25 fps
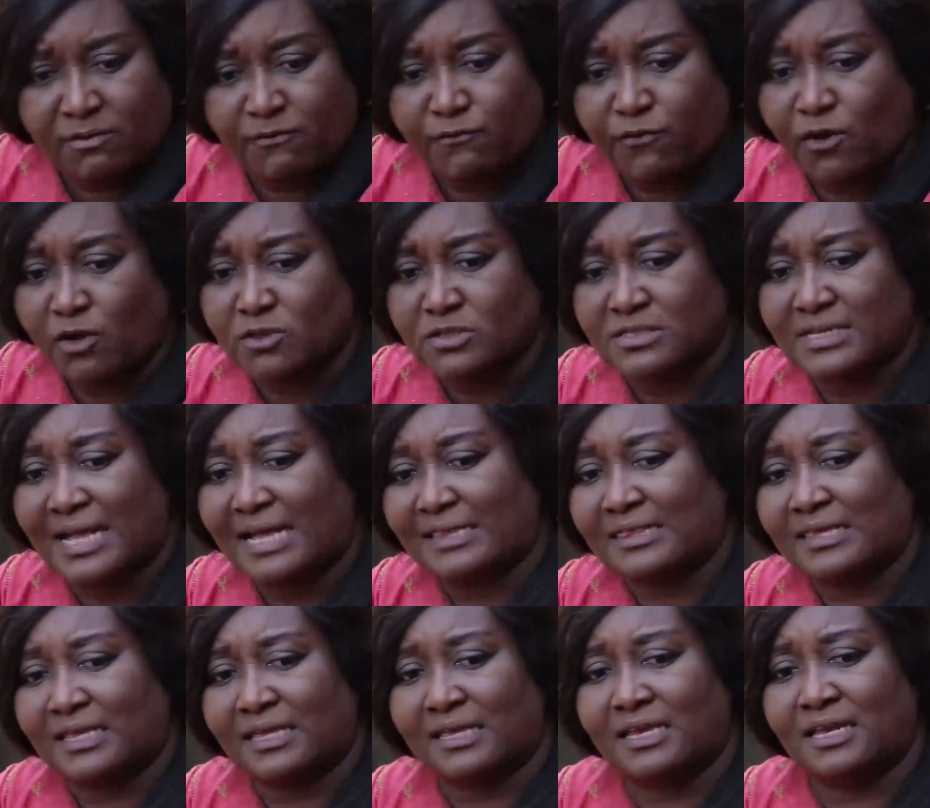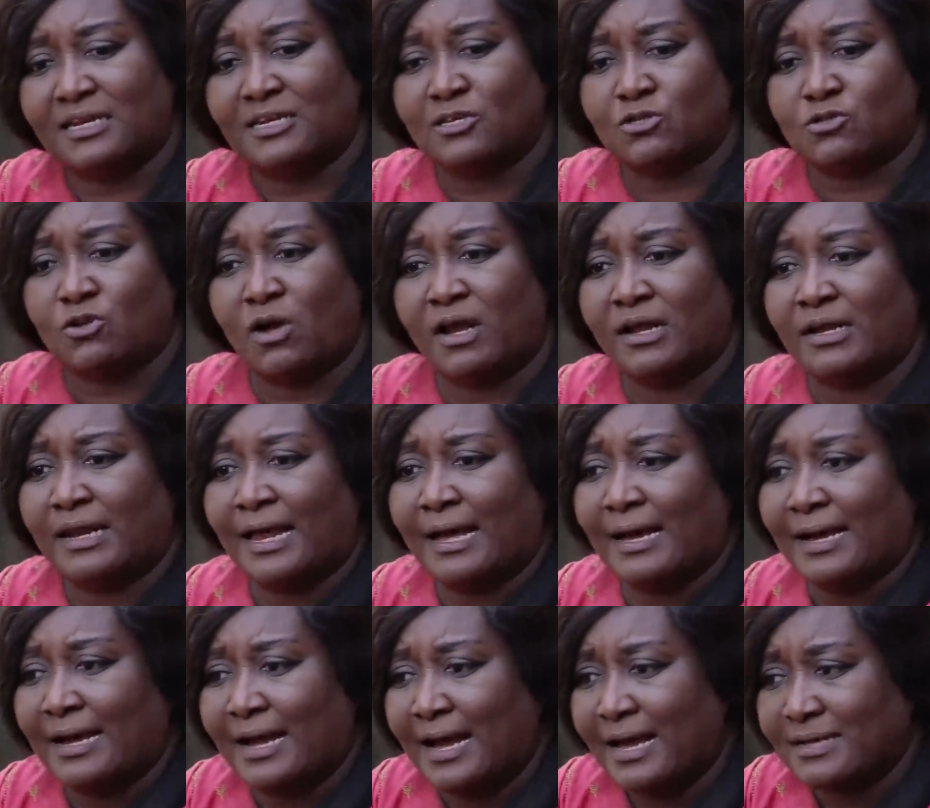Before you start thinking it's
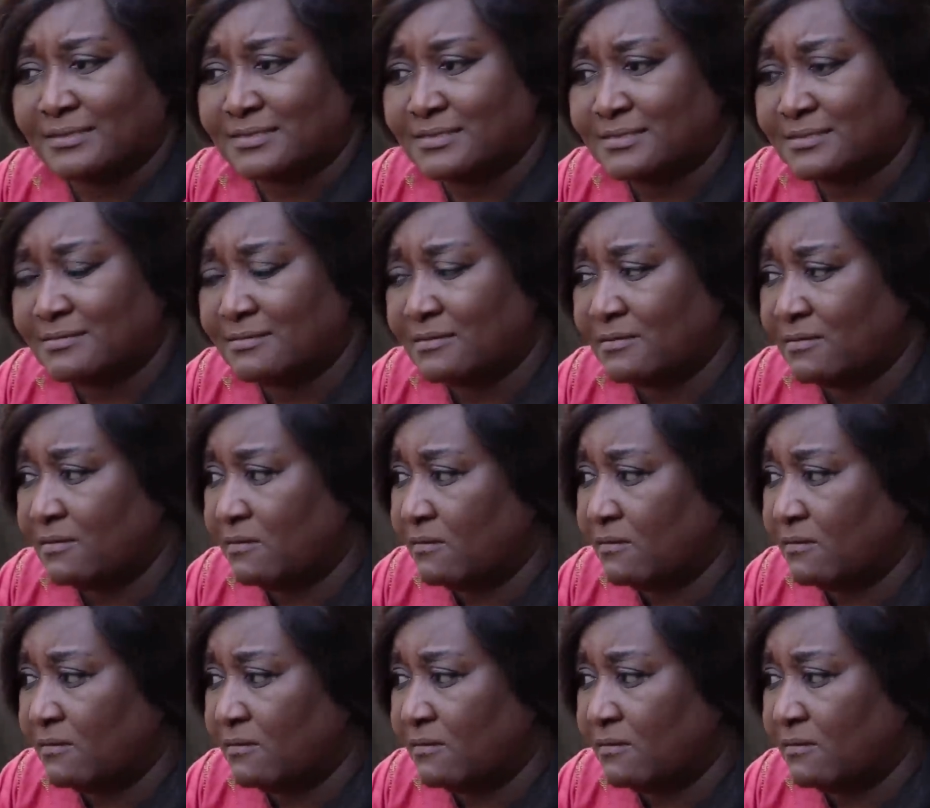oil and gas.